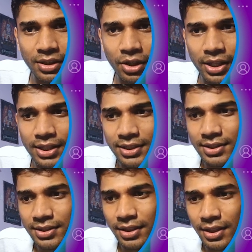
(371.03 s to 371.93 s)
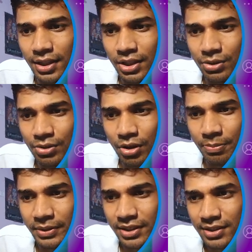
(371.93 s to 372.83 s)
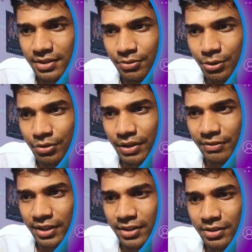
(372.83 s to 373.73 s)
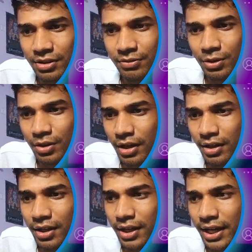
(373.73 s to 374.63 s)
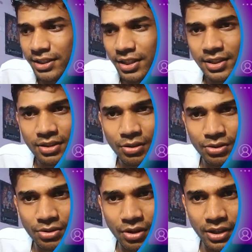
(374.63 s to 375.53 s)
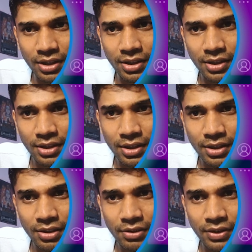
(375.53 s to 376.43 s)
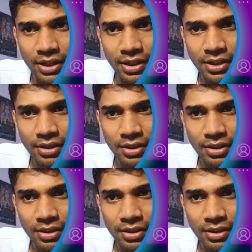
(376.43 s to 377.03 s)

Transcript: Okay, just you copy this 4 to 5 characters of your hashes. Oh, sorry, over here.